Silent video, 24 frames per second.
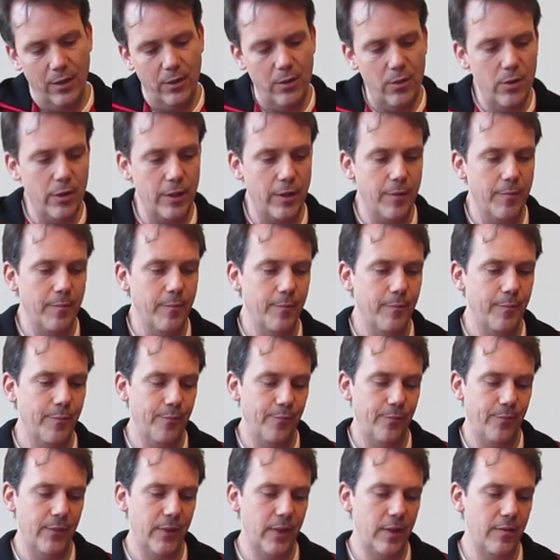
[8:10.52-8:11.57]
Good.
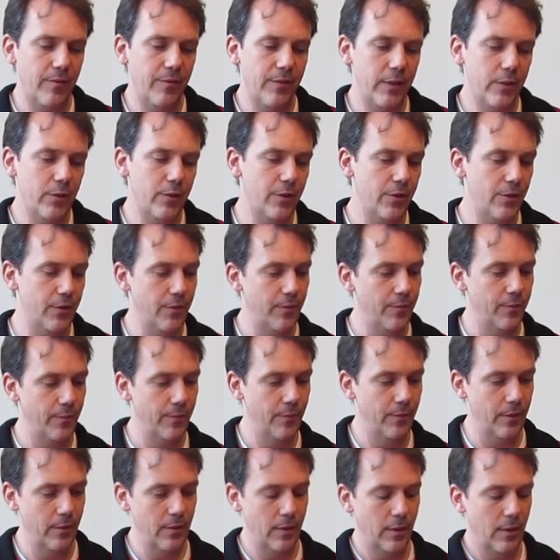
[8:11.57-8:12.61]
That feels
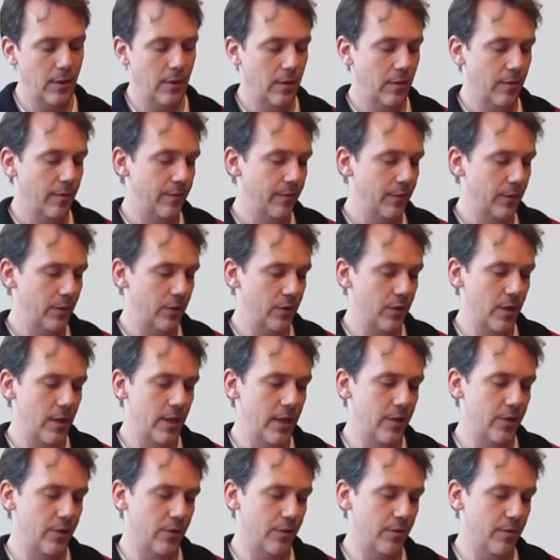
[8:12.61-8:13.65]

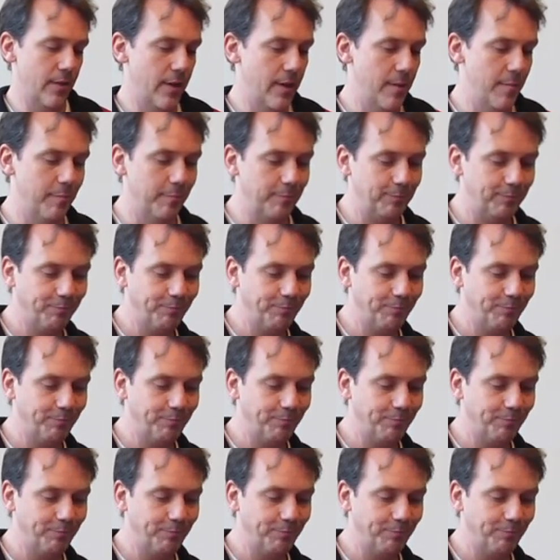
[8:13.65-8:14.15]
nice already.